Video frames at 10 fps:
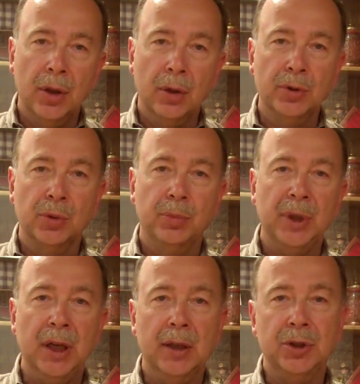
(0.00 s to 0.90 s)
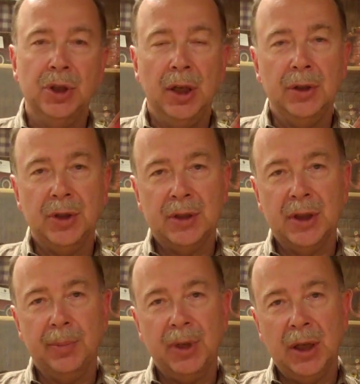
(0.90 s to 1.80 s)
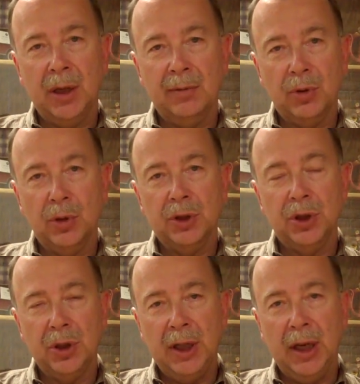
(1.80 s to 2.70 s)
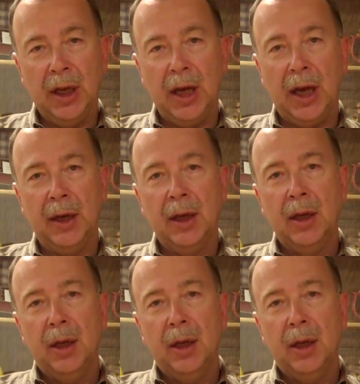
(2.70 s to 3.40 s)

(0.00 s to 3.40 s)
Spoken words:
those will be unchanged, except again, of course, you cannot